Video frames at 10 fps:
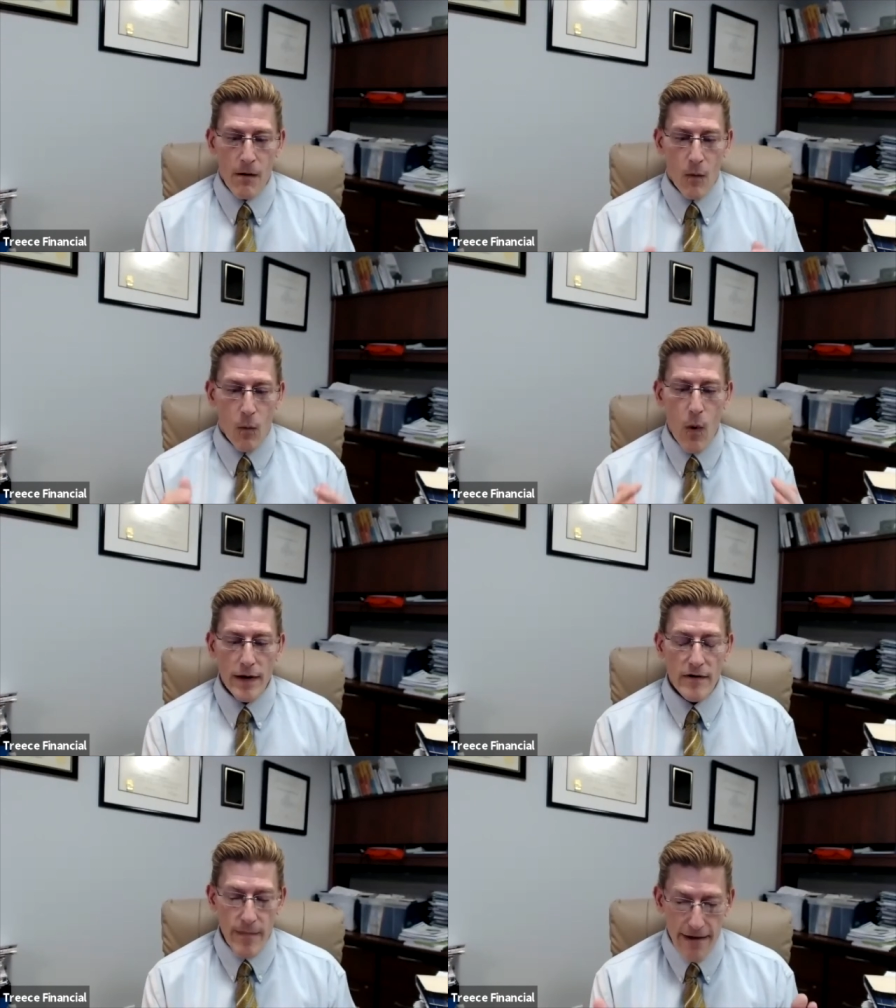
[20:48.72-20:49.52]
One
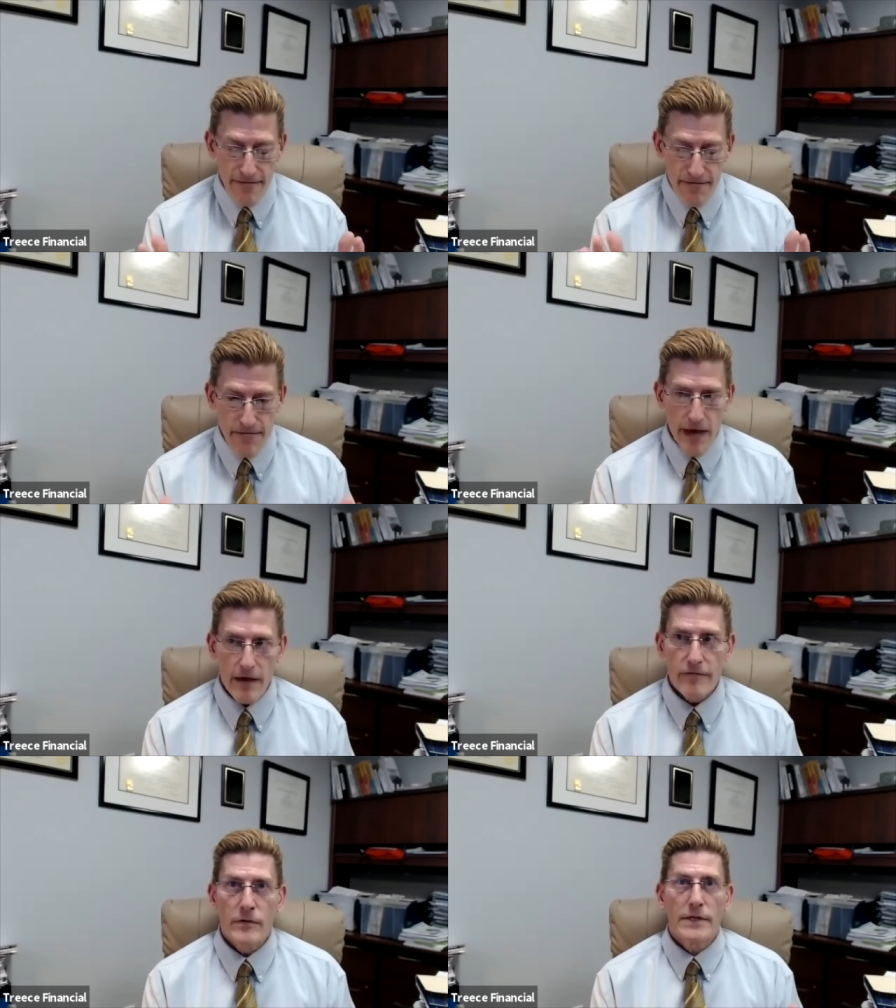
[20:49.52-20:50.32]
of my
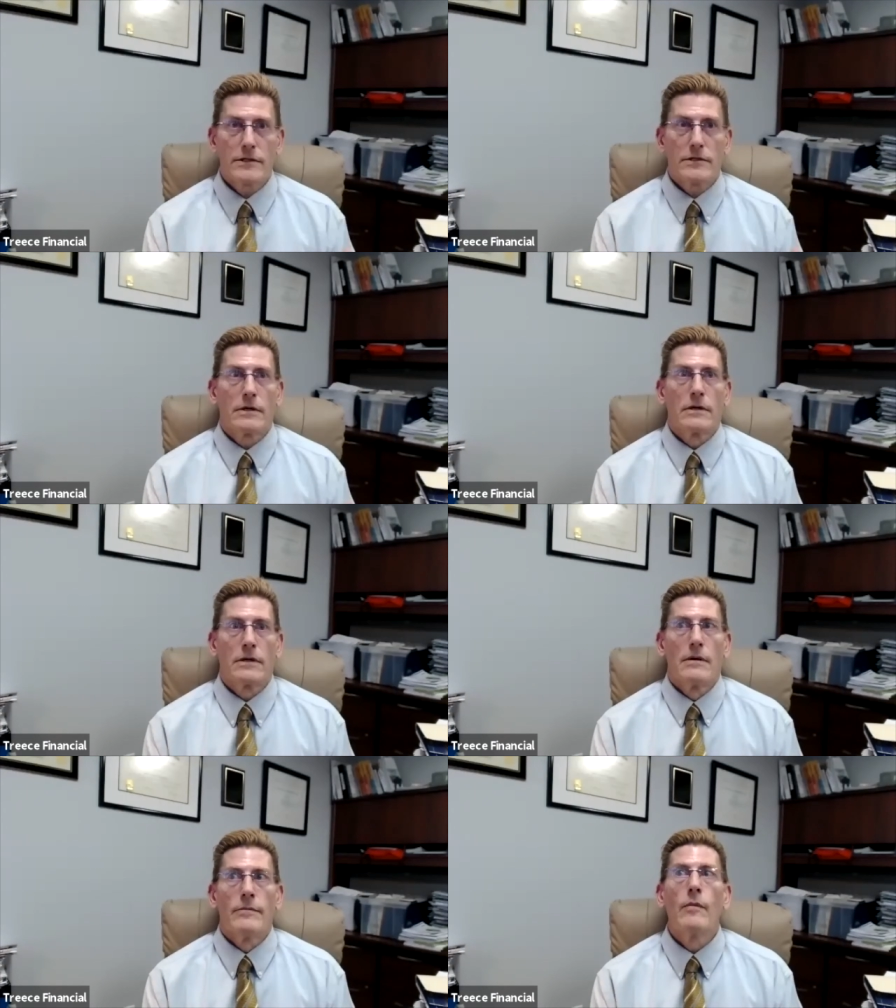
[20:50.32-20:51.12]
favorite
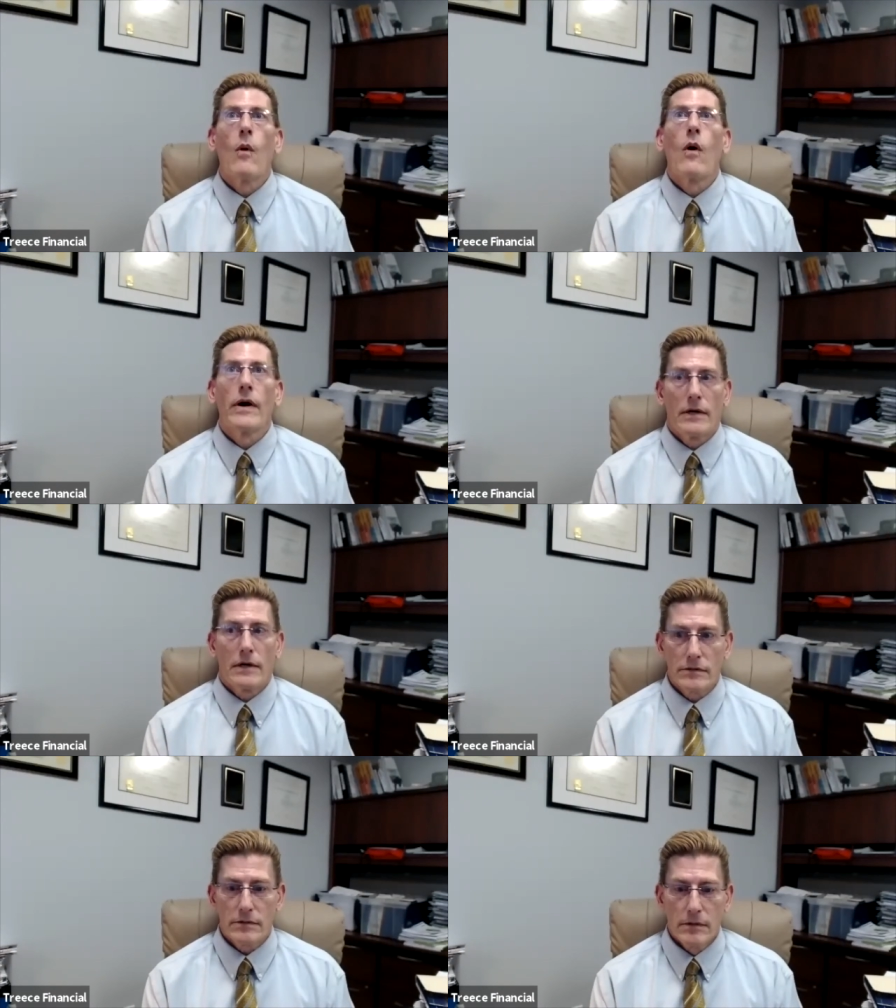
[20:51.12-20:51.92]

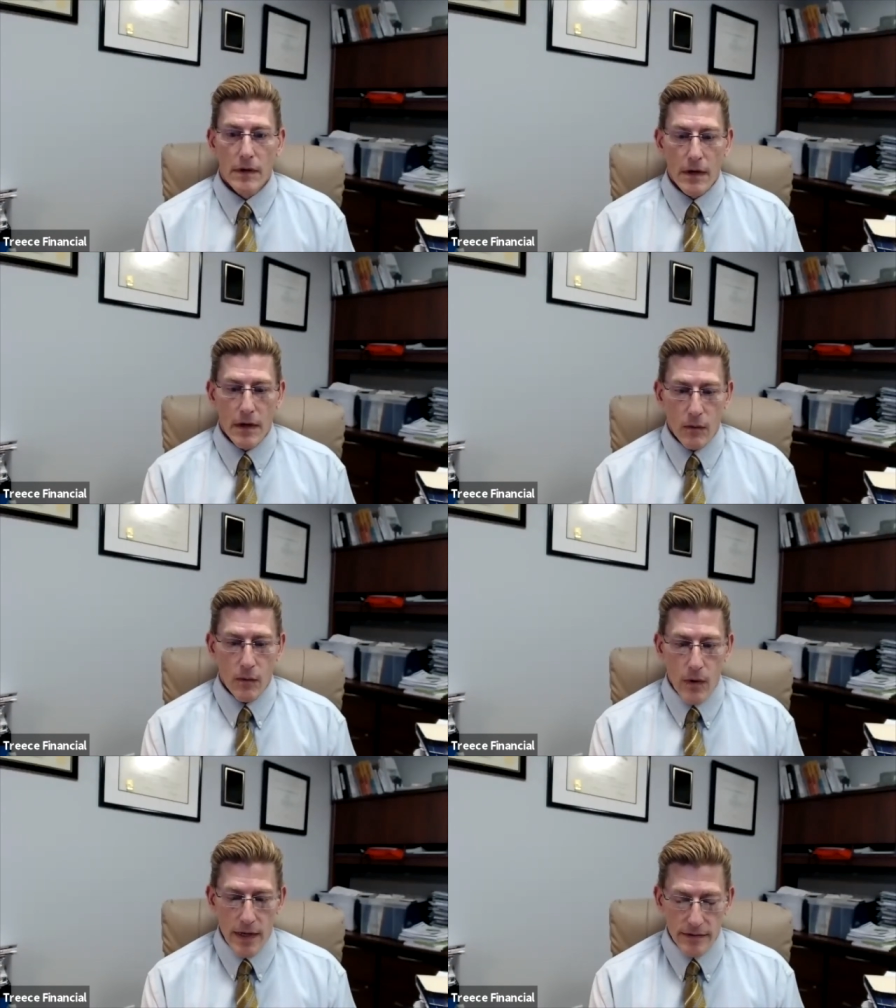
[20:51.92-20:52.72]
memorials
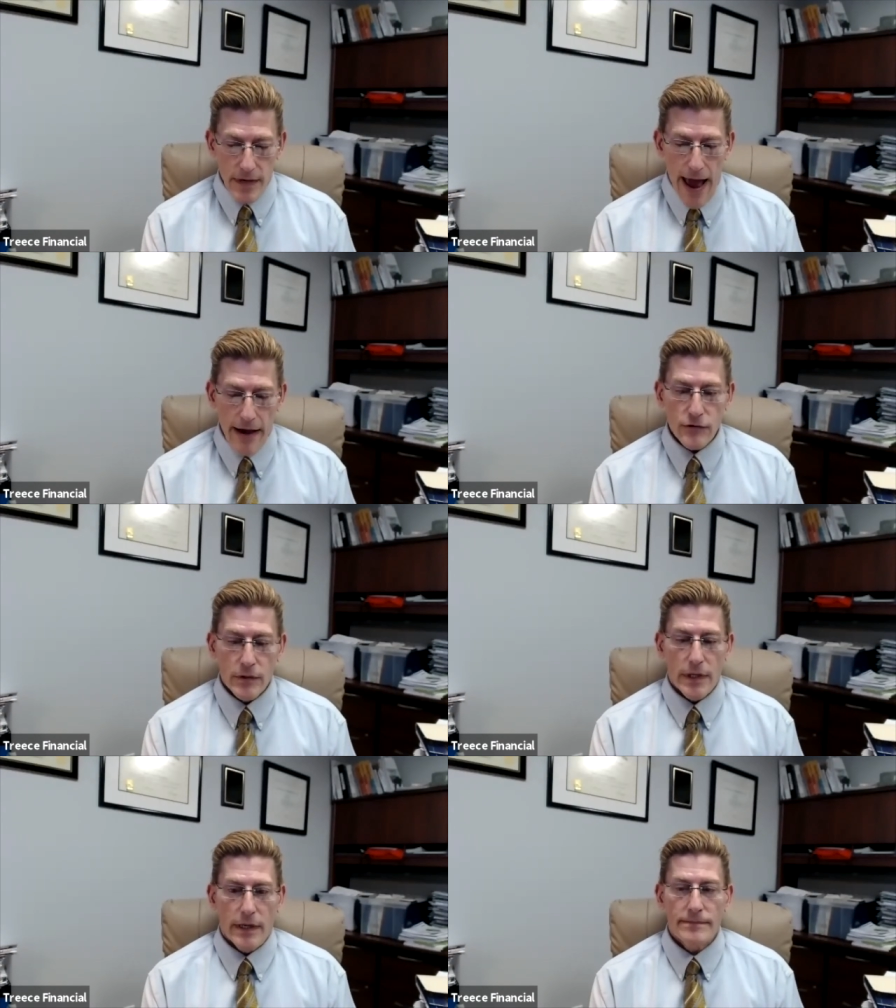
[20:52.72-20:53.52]
was
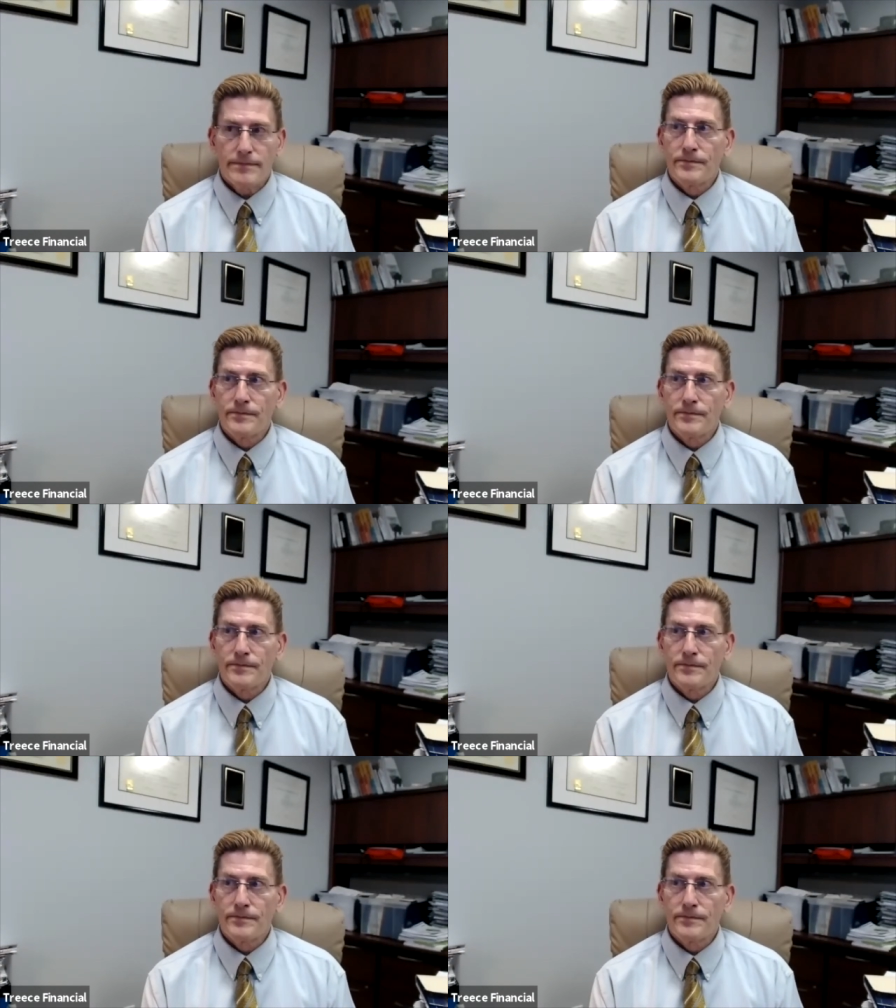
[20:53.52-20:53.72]
actually